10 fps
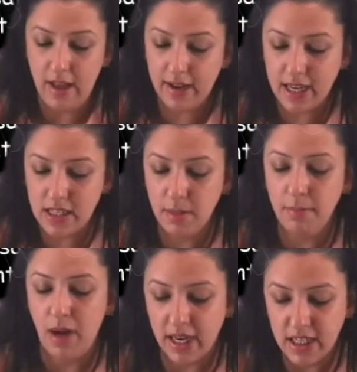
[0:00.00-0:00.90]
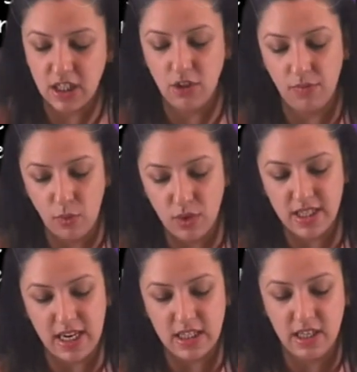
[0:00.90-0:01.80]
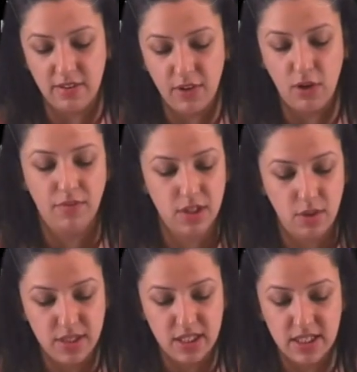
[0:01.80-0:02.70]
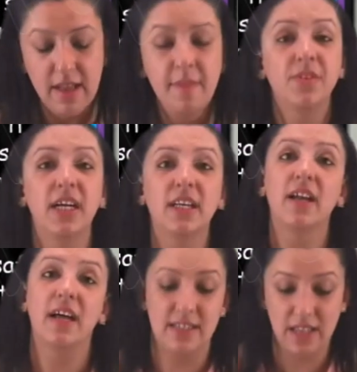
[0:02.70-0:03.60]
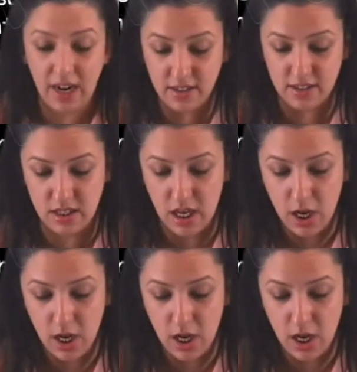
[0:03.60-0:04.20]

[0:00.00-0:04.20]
against the marketing of goods and delivery of services that are hazardous